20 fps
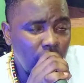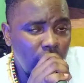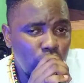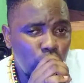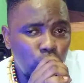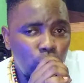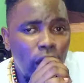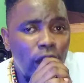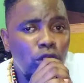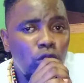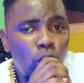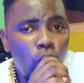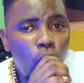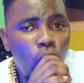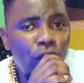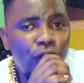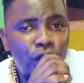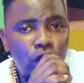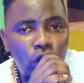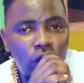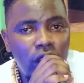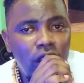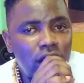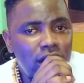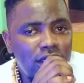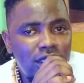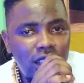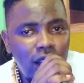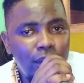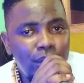try to offer your
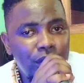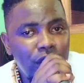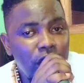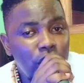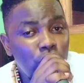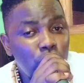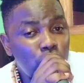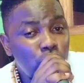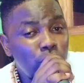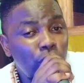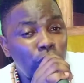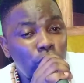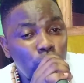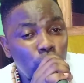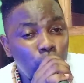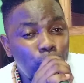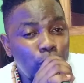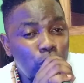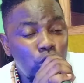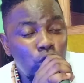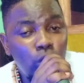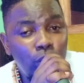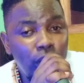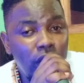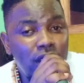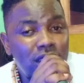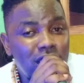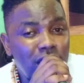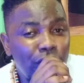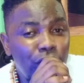ghede something, you're supposed to
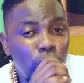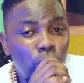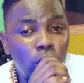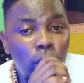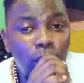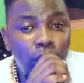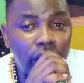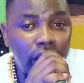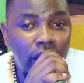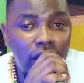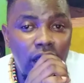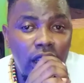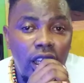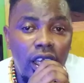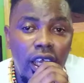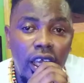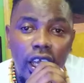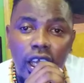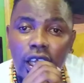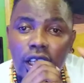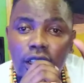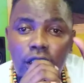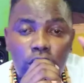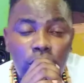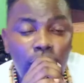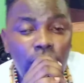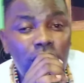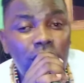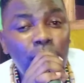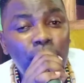make a civil plate
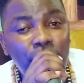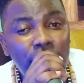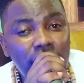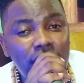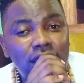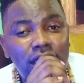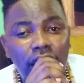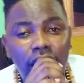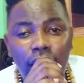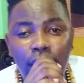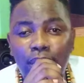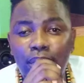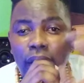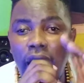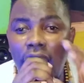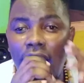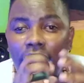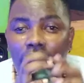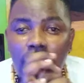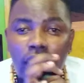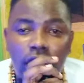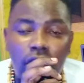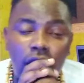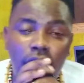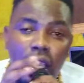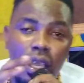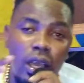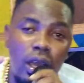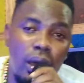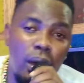and buy
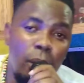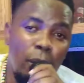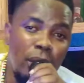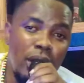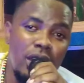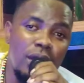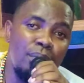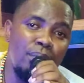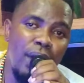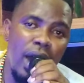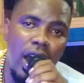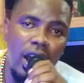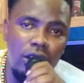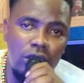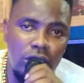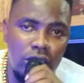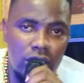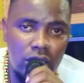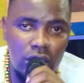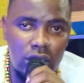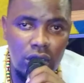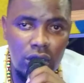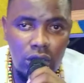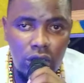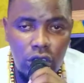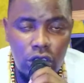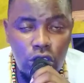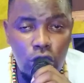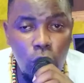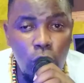many bottles.
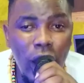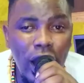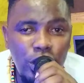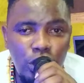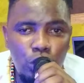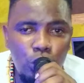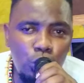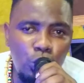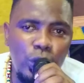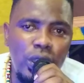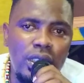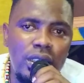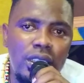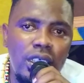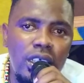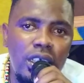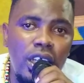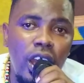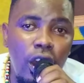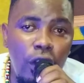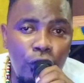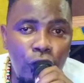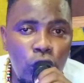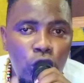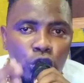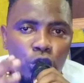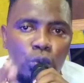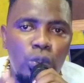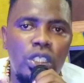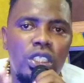So what you will need,
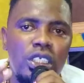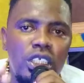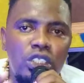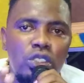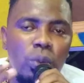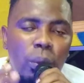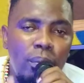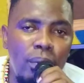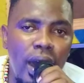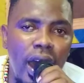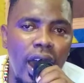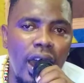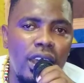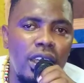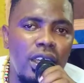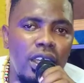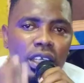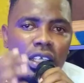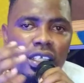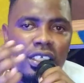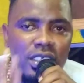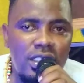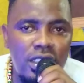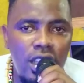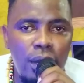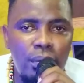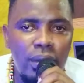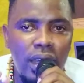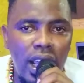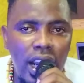first you will need to buy
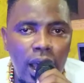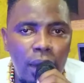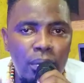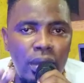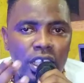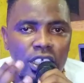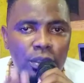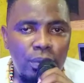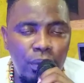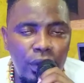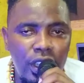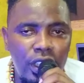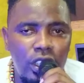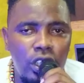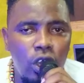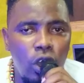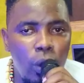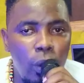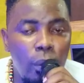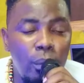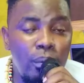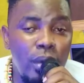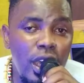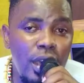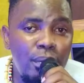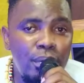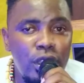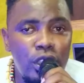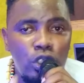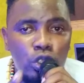some calabash plate,
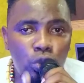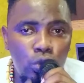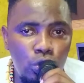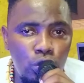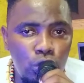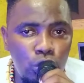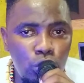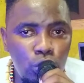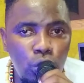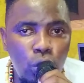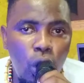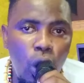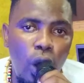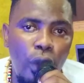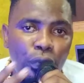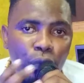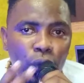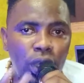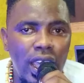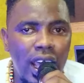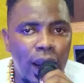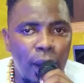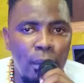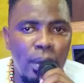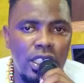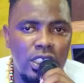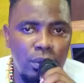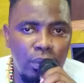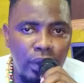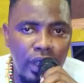maybe 2 or 3
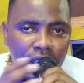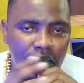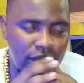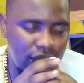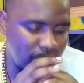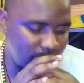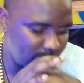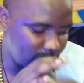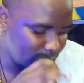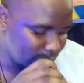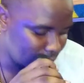calabash plates.